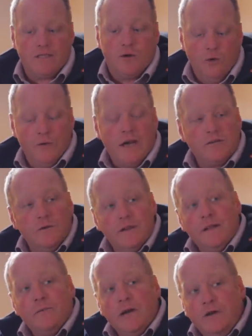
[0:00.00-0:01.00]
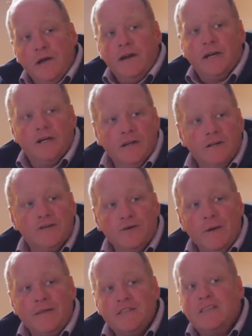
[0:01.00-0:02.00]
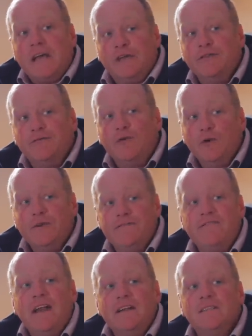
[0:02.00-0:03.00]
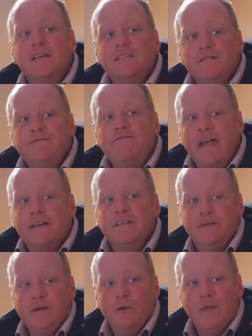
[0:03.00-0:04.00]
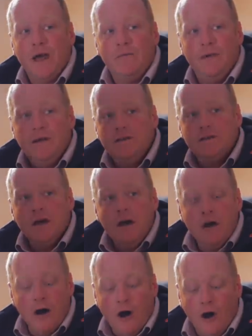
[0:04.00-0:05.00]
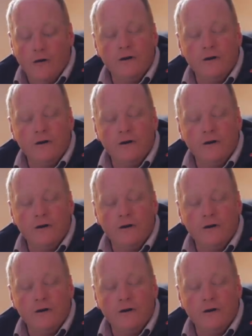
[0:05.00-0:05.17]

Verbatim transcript: So that's called, that's what, when you hear natural England talk about the section four defence, that's effectively what that means.